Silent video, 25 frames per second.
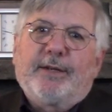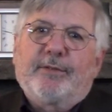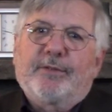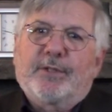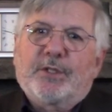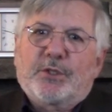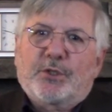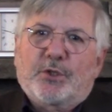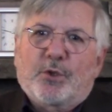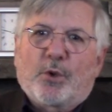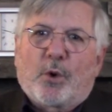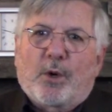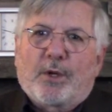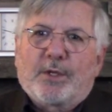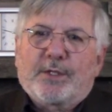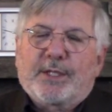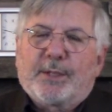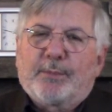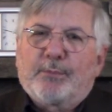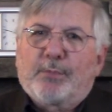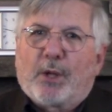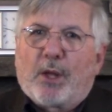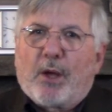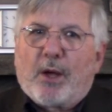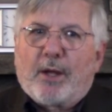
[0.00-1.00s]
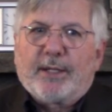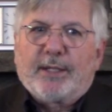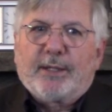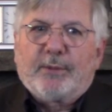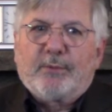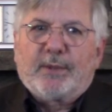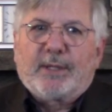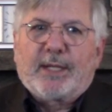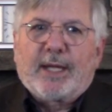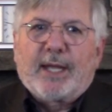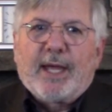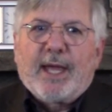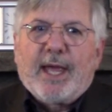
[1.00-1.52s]
of the chores that Blondie
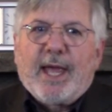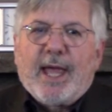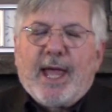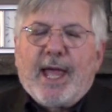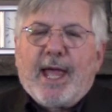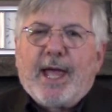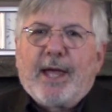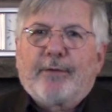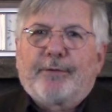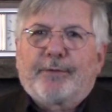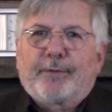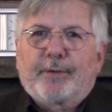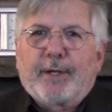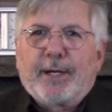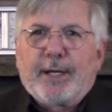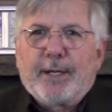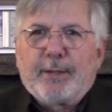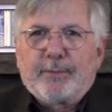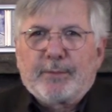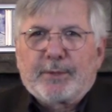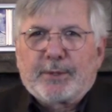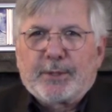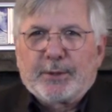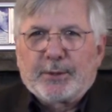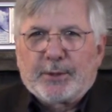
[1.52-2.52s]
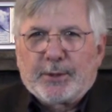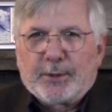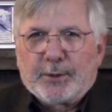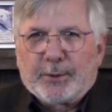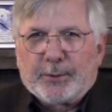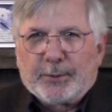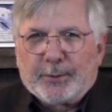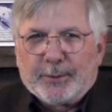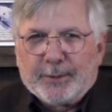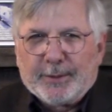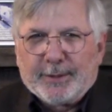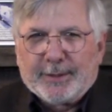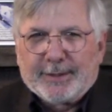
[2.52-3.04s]
would have for him to
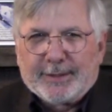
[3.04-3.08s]
do.